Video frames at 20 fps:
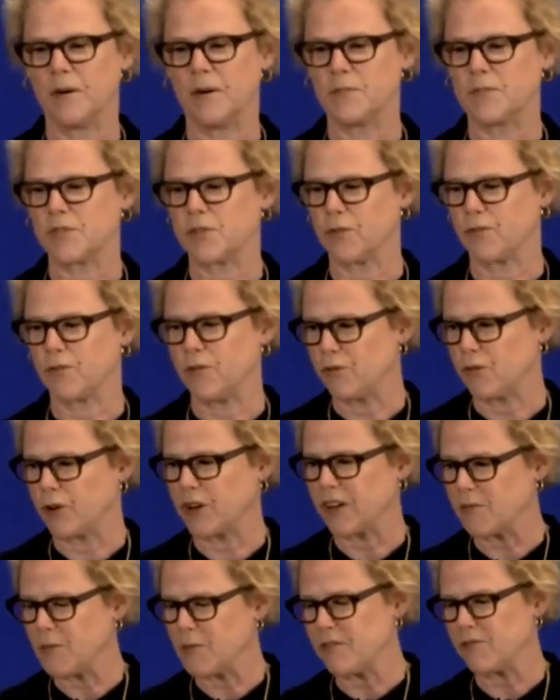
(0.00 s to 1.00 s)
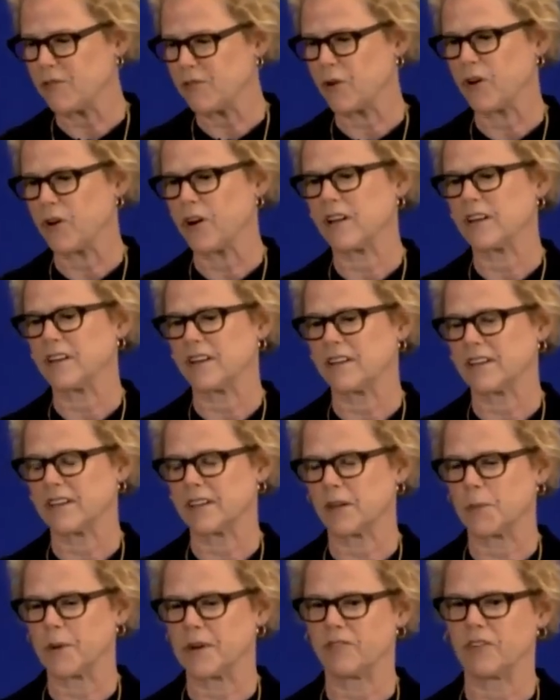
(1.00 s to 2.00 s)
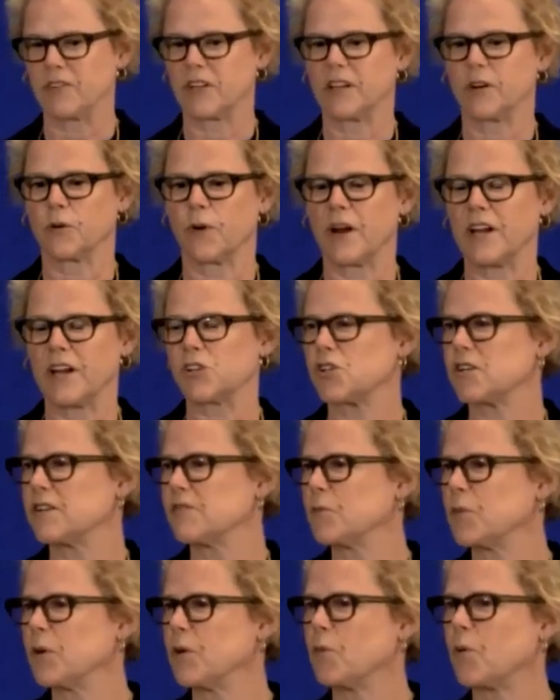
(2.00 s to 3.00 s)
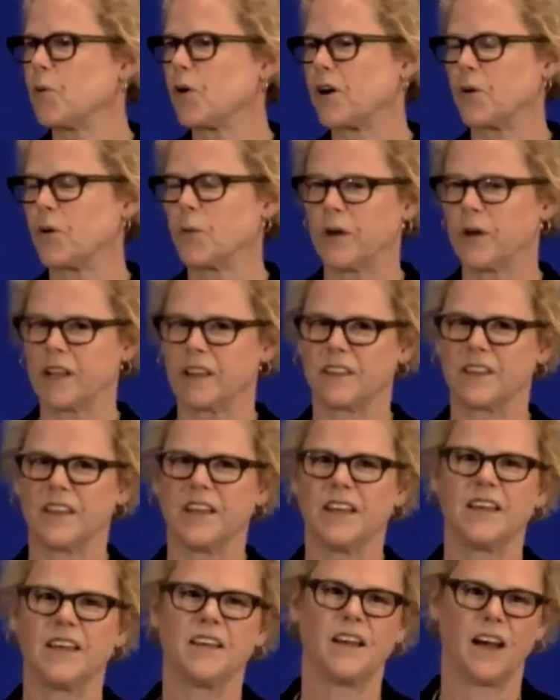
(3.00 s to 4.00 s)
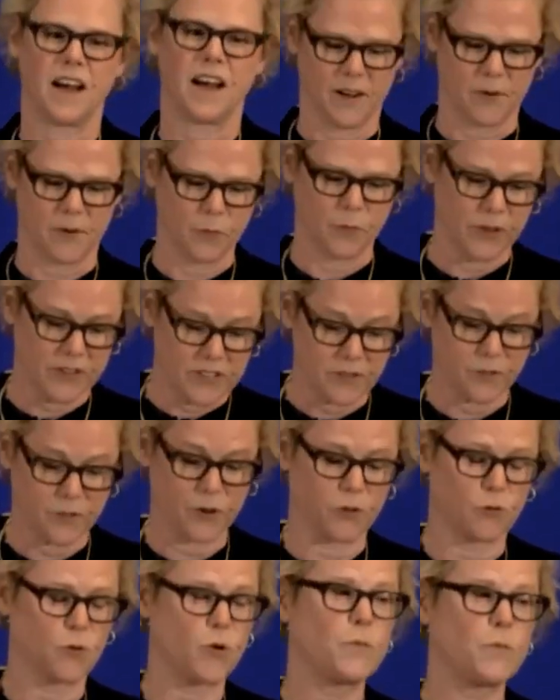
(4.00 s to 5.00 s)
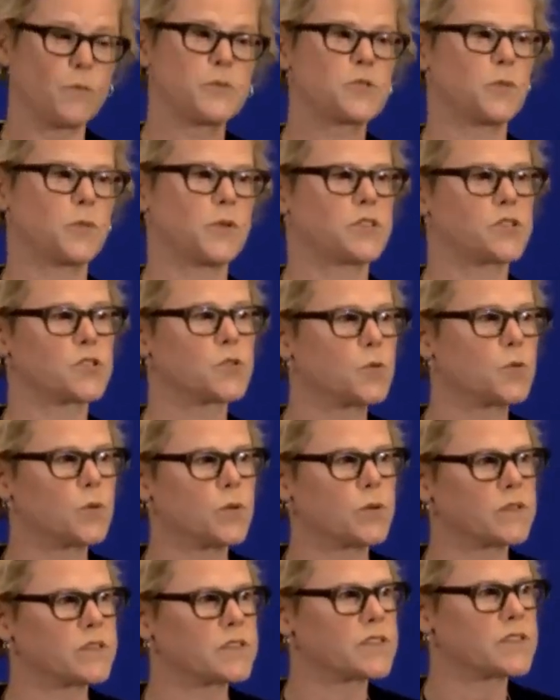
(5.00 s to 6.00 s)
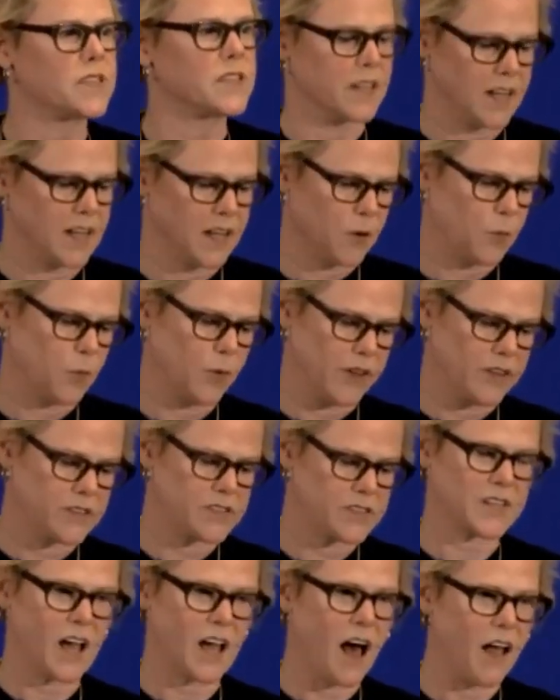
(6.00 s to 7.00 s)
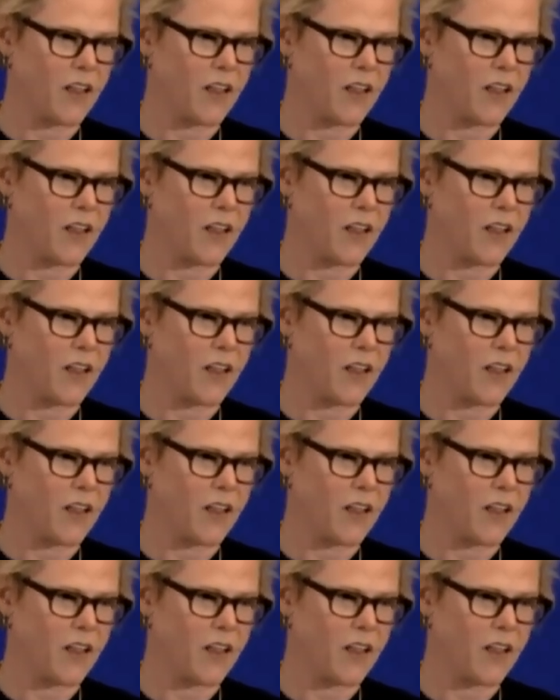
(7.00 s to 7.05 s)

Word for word: um, so if you forgive me for a, a little bit of alliteration, we work with uh, with different groups, with schools, with